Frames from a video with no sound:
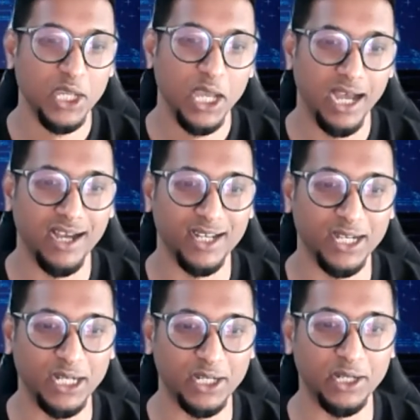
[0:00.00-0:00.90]

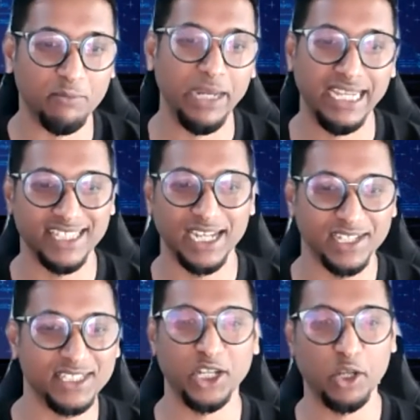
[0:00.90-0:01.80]
a basic
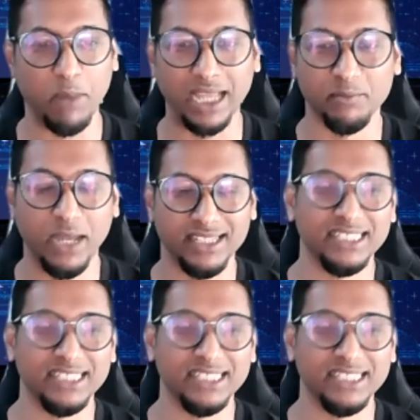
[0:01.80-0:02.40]
understanding of mathematics